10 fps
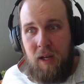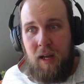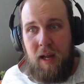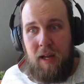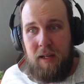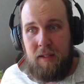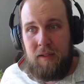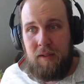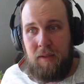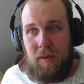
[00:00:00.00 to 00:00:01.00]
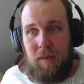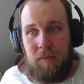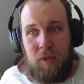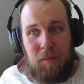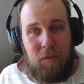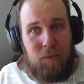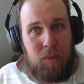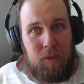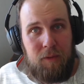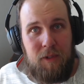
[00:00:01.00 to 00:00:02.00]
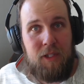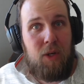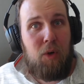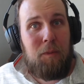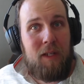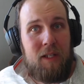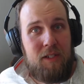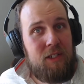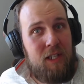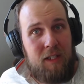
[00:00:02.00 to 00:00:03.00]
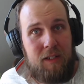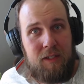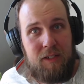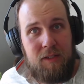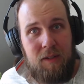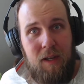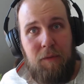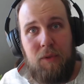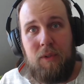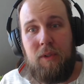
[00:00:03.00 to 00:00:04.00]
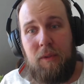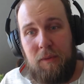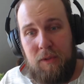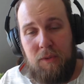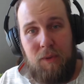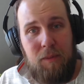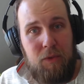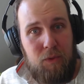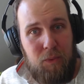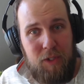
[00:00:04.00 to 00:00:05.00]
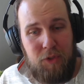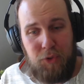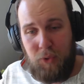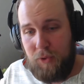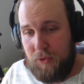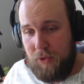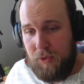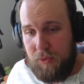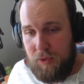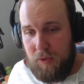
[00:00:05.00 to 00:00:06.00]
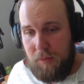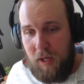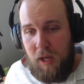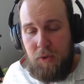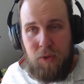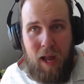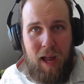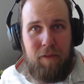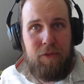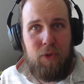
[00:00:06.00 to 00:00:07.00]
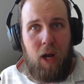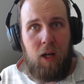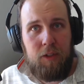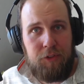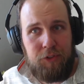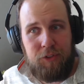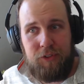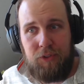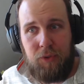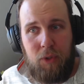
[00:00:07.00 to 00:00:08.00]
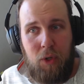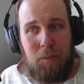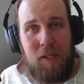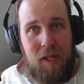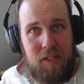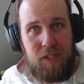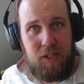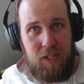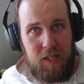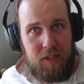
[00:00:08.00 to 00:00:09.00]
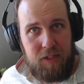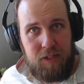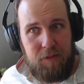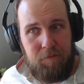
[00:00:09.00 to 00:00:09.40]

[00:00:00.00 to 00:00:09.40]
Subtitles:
And number 4 is OBS settings. If you stream to Twitch or to YouTube, you have to alter your OBS settings.